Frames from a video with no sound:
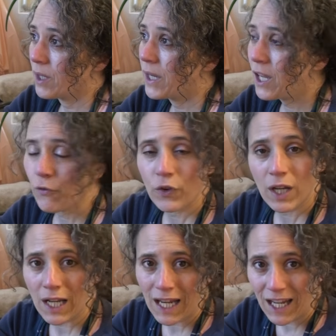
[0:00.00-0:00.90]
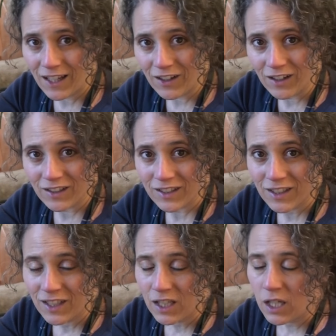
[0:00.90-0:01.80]
I kept forgetting I had it.
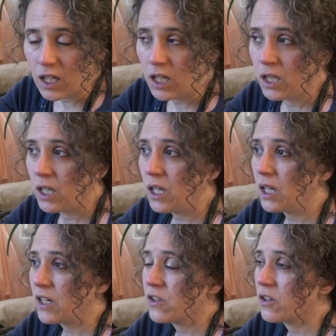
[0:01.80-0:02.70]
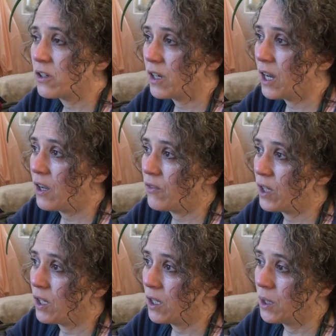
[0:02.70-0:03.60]
And then I started
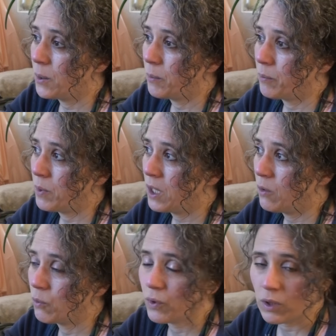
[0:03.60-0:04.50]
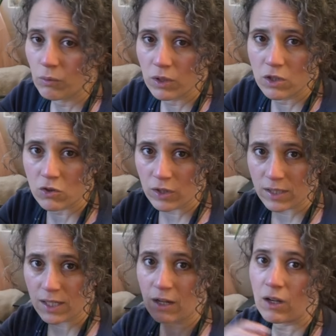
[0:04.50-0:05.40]
having, um, getting really, really
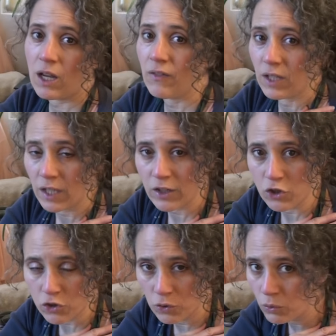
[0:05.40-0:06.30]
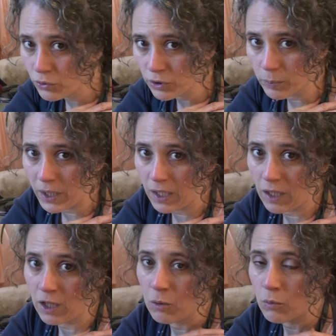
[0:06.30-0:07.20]
stressed out and having a lot of shoulder
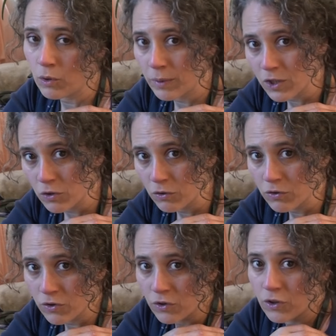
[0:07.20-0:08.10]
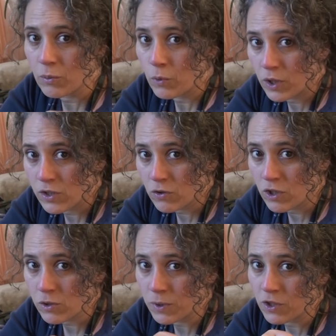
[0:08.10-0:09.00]
pain. And the more my shoulders hurt, the more I
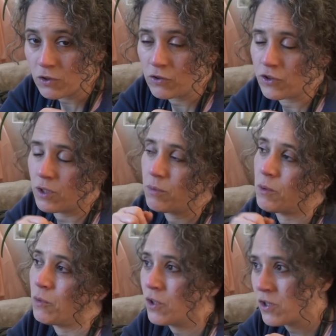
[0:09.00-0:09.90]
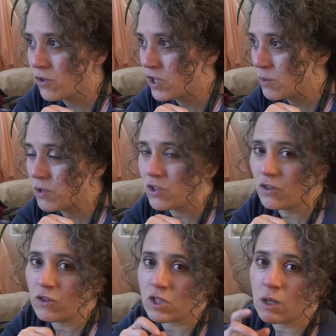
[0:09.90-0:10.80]
scrunched my shoulders up. The more I scrunched my
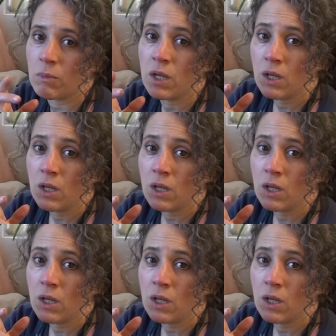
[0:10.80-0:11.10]
shoulders up,